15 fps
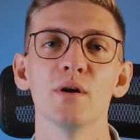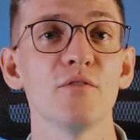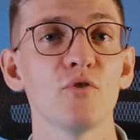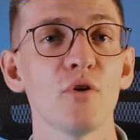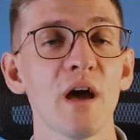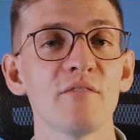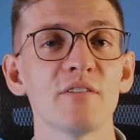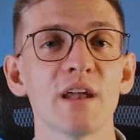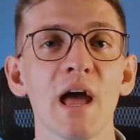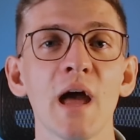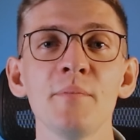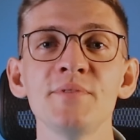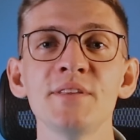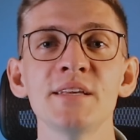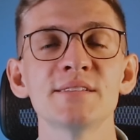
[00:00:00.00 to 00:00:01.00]
If you have an
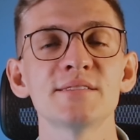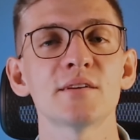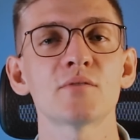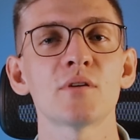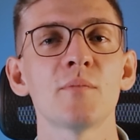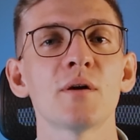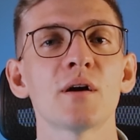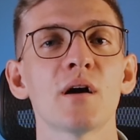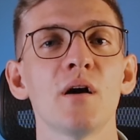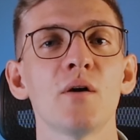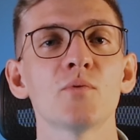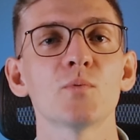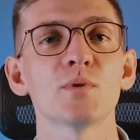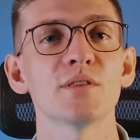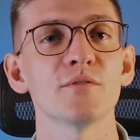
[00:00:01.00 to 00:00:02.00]
empty Instagram
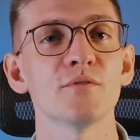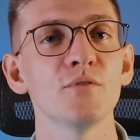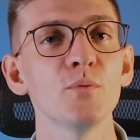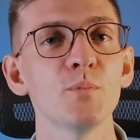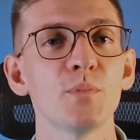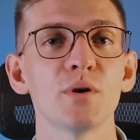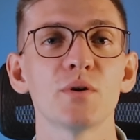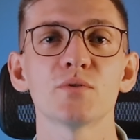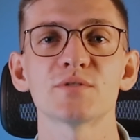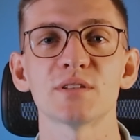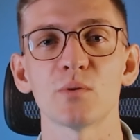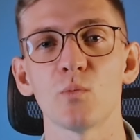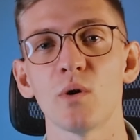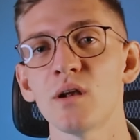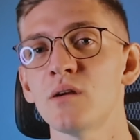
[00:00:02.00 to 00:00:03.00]
account with a few posts
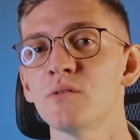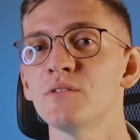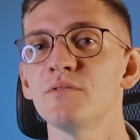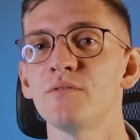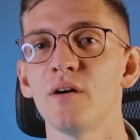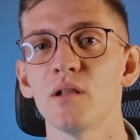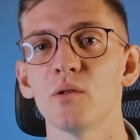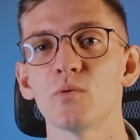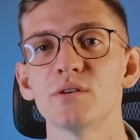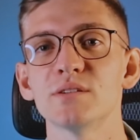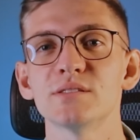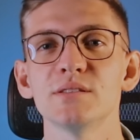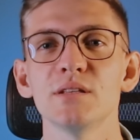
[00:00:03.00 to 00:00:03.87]
and 100 followers,